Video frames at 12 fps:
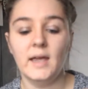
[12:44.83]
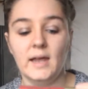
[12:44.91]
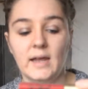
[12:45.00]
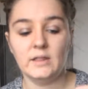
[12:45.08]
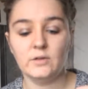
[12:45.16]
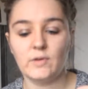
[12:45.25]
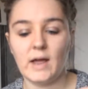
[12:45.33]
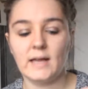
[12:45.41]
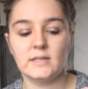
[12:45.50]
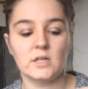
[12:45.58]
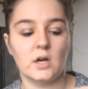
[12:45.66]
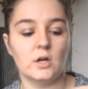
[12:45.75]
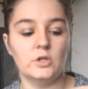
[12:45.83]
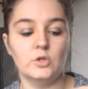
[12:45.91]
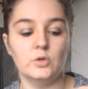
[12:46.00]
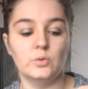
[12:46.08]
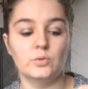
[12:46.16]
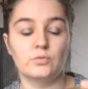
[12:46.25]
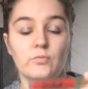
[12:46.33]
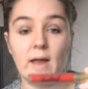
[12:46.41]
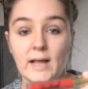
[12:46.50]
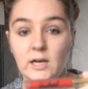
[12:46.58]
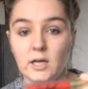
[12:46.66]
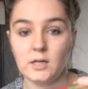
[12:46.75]
In the red I use
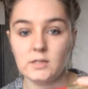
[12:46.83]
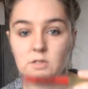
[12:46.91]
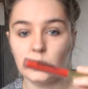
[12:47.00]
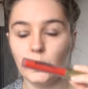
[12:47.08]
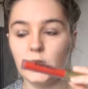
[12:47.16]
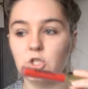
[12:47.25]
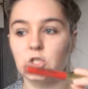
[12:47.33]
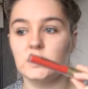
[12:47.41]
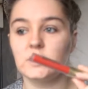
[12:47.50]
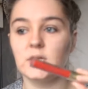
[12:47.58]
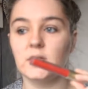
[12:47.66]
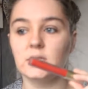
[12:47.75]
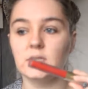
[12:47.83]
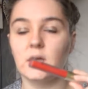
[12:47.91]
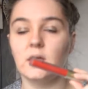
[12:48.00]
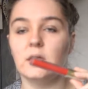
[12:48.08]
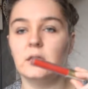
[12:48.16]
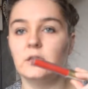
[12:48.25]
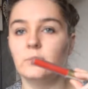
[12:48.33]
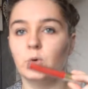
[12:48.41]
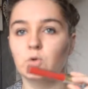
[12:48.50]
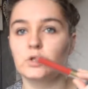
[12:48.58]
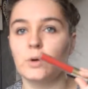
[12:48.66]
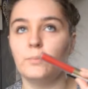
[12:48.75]
Reckless, which this is the
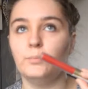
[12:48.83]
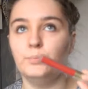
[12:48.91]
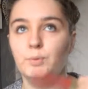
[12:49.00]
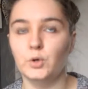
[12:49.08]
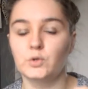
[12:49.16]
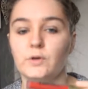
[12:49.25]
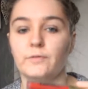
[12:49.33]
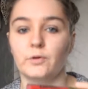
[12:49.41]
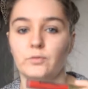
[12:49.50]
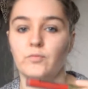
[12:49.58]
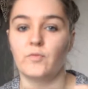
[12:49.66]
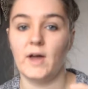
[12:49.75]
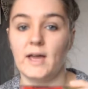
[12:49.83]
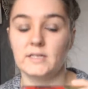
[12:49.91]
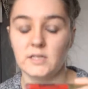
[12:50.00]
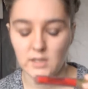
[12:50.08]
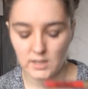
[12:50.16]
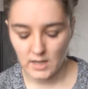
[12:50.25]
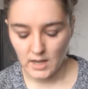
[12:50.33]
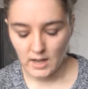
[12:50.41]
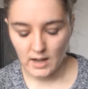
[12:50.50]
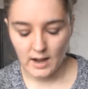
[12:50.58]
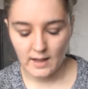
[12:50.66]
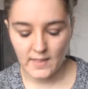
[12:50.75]
most beautiful red,
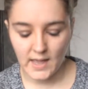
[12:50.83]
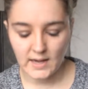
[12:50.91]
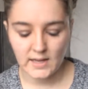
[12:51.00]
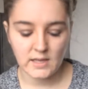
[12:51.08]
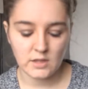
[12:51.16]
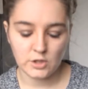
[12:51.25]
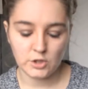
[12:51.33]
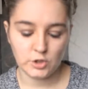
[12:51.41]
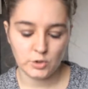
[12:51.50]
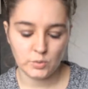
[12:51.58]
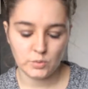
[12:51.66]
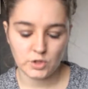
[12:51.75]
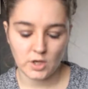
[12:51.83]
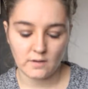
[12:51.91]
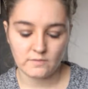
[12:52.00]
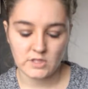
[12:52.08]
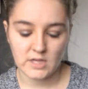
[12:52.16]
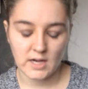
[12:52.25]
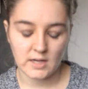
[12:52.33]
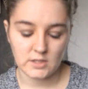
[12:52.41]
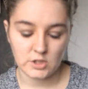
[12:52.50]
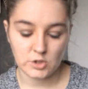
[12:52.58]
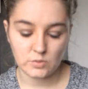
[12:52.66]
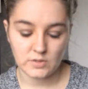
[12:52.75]
and then in the nude I've
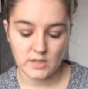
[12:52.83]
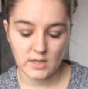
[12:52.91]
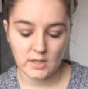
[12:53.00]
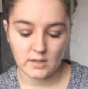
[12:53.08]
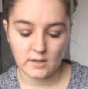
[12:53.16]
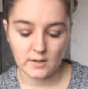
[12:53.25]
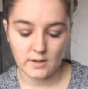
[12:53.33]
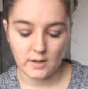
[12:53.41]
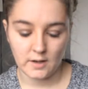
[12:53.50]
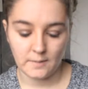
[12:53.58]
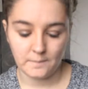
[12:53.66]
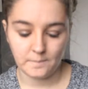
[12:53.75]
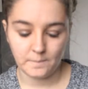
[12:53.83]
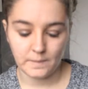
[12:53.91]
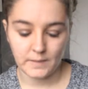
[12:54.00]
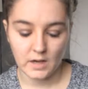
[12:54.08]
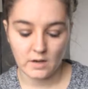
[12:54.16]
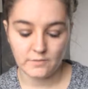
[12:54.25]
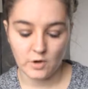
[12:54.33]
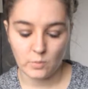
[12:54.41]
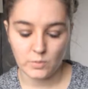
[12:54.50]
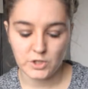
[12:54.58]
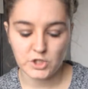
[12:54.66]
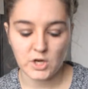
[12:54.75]
started using, I've gone
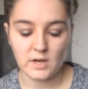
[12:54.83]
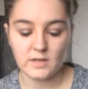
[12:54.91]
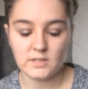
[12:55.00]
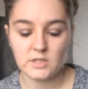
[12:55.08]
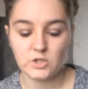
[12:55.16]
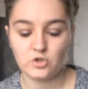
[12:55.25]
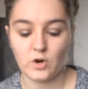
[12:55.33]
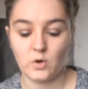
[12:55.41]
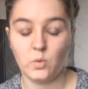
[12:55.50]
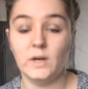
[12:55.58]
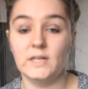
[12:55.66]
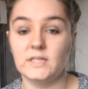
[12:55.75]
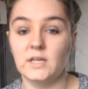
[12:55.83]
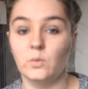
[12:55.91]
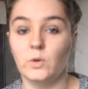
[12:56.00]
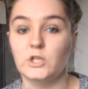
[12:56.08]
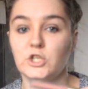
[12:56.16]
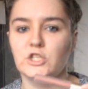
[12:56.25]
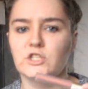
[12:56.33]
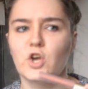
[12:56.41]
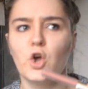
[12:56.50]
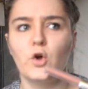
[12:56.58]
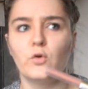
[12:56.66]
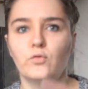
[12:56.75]
with the shade Tranquility, which is
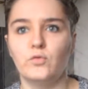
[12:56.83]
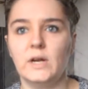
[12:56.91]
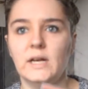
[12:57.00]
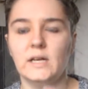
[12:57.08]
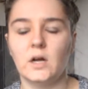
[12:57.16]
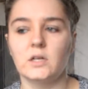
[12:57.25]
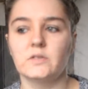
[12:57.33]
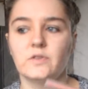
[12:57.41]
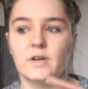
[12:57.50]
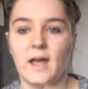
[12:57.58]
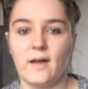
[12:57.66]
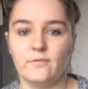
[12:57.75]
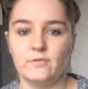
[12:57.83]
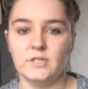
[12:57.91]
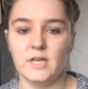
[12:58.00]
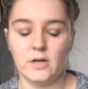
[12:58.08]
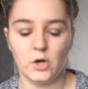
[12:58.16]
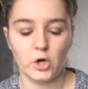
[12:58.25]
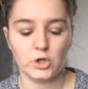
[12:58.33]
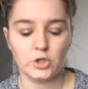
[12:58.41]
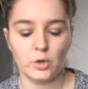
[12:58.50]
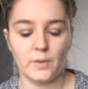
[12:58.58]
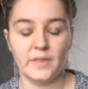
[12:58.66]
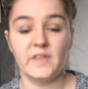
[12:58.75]
really nice for an everyday look.
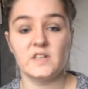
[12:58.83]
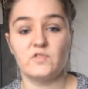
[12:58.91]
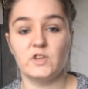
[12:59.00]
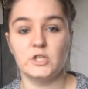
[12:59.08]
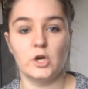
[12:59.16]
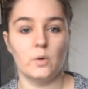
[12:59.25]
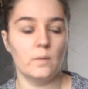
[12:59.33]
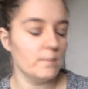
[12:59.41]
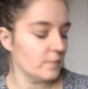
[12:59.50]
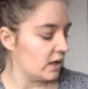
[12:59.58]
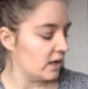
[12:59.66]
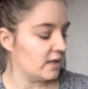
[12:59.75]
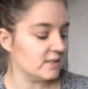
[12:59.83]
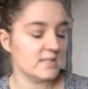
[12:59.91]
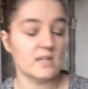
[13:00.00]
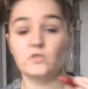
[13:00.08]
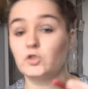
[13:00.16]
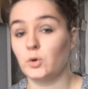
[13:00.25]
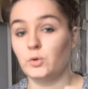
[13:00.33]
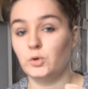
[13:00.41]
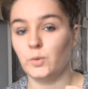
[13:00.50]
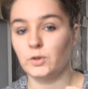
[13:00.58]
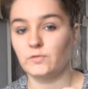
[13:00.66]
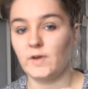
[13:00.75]
So in this video, instead of showing you
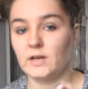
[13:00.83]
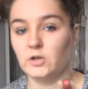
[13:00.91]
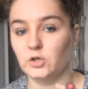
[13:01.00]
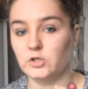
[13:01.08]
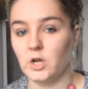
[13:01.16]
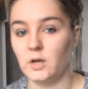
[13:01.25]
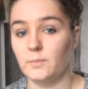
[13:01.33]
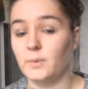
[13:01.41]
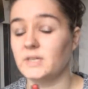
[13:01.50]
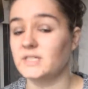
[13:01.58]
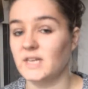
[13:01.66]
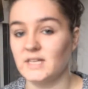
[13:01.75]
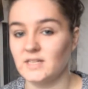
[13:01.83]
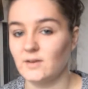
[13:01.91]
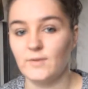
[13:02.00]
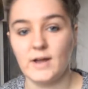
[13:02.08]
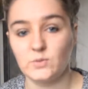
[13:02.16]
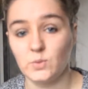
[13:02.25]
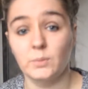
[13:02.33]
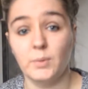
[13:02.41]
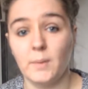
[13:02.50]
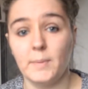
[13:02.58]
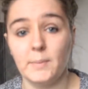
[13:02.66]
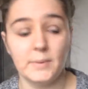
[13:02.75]
what the red looks like, but I dare say red will
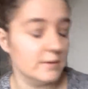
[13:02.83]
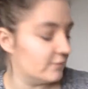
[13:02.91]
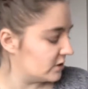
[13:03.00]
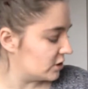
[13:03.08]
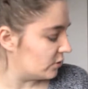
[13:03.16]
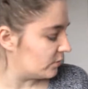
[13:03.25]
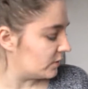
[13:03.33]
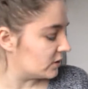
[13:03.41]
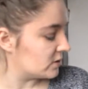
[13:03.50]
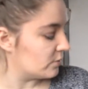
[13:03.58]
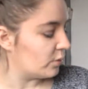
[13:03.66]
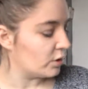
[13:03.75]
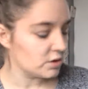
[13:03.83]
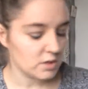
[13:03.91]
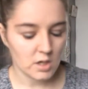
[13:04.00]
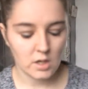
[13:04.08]
pop up in the video at some point,